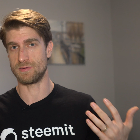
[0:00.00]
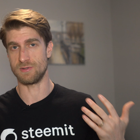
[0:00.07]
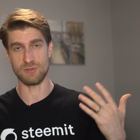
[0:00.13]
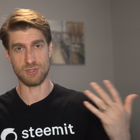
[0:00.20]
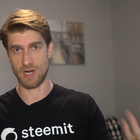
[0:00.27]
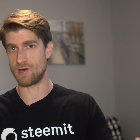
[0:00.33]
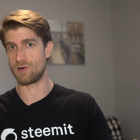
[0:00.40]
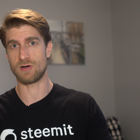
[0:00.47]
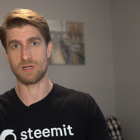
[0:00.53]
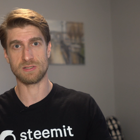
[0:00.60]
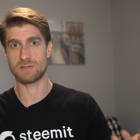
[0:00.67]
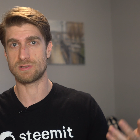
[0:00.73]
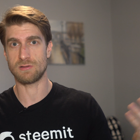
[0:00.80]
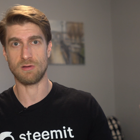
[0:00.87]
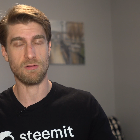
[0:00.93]
the
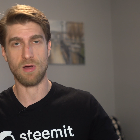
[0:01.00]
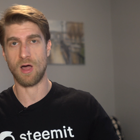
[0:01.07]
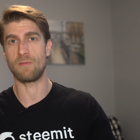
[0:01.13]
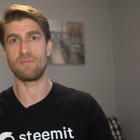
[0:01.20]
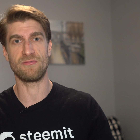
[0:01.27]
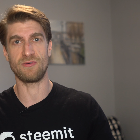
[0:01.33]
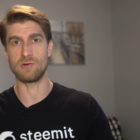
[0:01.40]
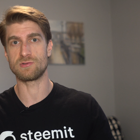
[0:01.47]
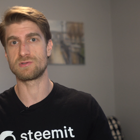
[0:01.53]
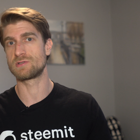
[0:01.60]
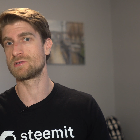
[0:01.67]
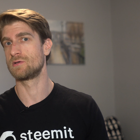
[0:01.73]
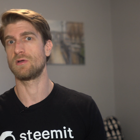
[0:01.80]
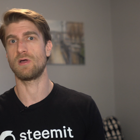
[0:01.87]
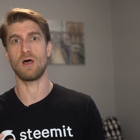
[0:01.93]
generous
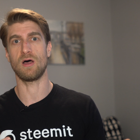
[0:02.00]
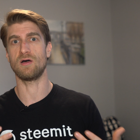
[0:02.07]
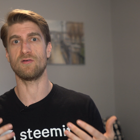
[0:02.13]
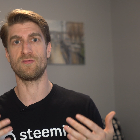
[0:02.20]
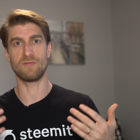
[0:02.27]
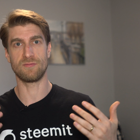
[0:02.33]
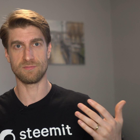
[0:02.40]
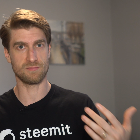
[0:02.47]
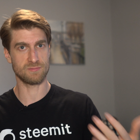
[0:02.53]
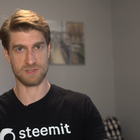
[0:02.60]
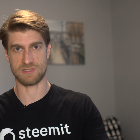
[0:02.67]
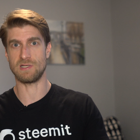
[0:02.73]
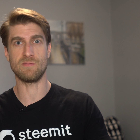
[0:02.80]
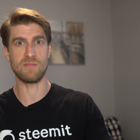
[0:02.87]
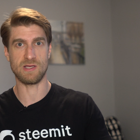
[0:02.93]
upvotes of
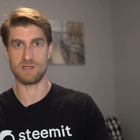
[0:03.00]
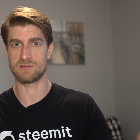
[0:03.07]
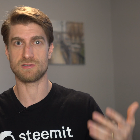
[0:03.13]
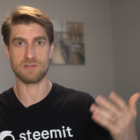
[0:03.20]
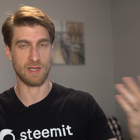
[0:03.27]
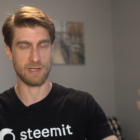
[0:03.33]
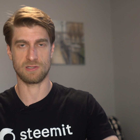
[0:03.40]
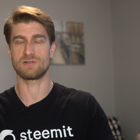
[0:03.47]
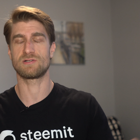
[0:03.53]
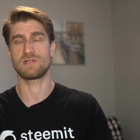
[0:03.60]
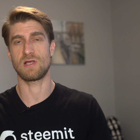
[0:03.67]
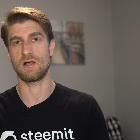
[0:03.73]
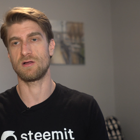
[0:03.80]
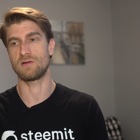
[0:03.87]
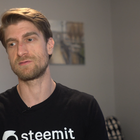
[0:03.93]
Steemians like
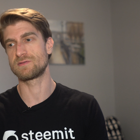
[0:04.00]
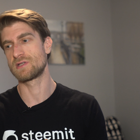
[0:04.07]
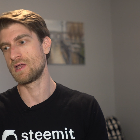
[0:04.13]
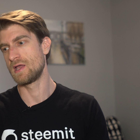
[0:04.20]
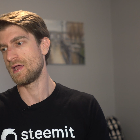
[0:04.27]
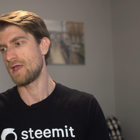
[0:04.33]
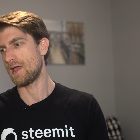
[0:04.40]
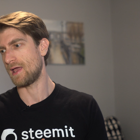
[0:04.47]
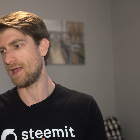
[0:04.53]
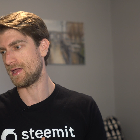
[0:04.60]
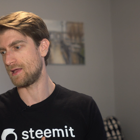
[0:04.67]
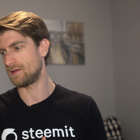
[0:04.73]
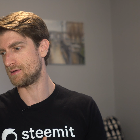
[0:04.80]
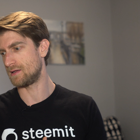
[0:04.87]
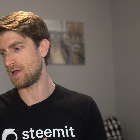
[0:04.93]
yourselves.
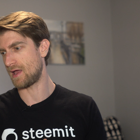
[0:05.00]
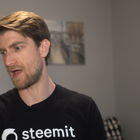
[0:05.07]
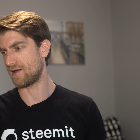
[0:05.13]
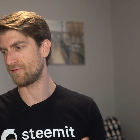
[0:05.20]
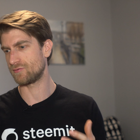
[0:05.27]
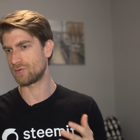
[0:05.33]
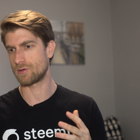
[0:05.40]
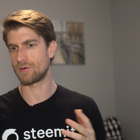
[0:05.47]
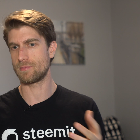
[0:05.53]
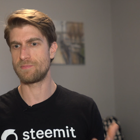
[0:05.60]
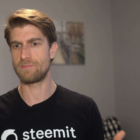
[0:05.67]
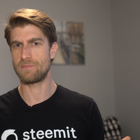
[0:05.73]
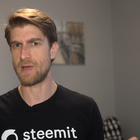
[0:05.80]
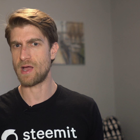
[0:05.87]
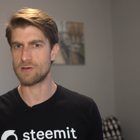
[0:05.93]
And after
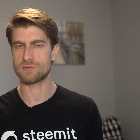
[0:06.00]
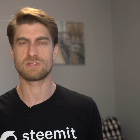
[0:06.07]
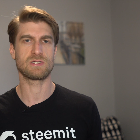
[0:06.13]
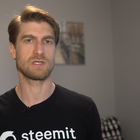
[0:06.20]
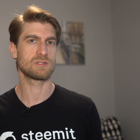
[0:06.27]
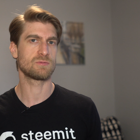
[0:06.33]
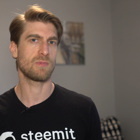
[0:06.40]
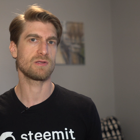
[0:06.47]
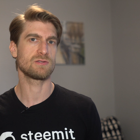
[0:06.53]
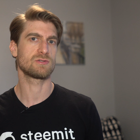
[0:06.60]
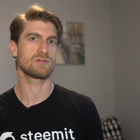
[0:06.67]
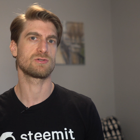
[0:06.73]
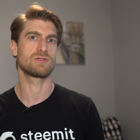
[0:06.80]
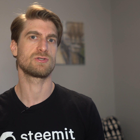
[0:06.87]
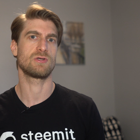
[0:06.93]
about six
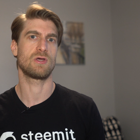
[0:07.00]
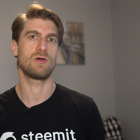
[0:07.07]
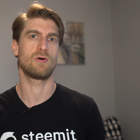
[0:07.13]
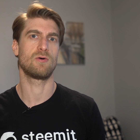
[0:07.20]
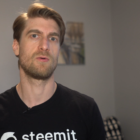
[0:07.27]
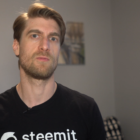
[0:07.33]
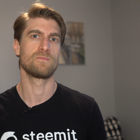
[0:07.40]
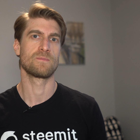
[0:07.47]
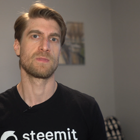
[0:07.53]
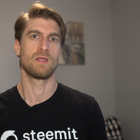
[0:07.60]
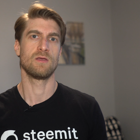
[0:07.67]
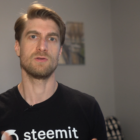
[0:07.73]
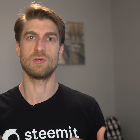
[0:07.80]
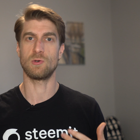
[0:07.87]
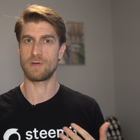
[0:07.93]
months or so
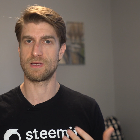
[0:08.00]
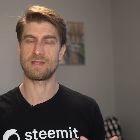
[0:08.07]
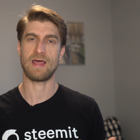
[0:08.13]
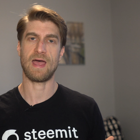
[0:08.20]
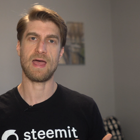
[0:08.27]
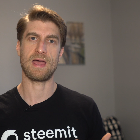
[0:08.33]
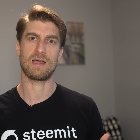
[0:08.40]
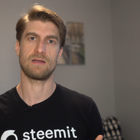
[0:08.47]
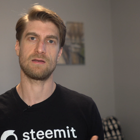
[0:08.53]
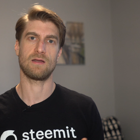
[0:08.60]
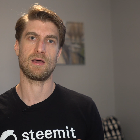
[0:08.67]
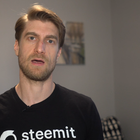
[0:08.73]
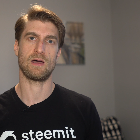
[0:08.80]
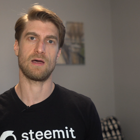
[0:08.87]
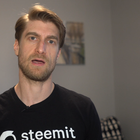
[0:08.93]
doing that,
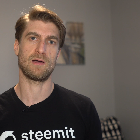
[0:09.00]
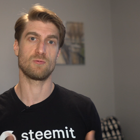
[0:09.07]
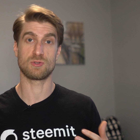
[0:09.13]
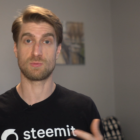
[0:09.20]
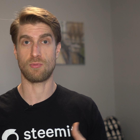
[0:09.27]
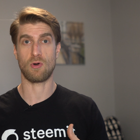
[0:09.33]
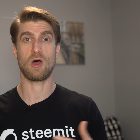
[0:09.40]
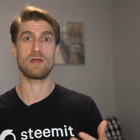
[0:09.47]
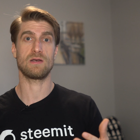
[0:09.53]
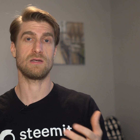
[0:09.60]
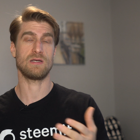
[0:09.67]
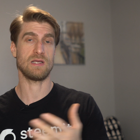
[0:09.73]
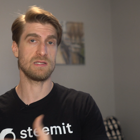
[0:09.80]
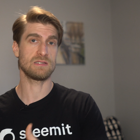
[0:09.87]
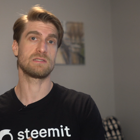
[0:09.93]
I was brought
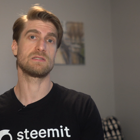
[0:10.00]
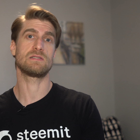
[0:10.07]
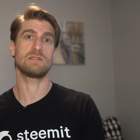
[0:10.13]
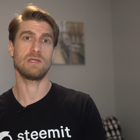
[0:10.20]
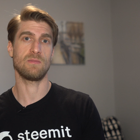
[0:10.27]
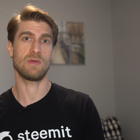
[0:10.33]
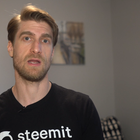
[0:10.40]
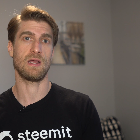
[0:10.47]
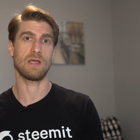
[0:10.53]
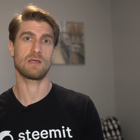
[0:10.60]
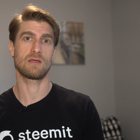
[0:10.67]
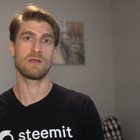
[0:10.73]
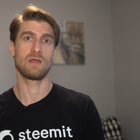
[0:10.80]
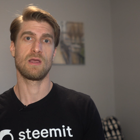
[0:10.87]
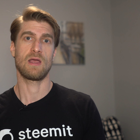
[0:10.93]
into Steemit Inc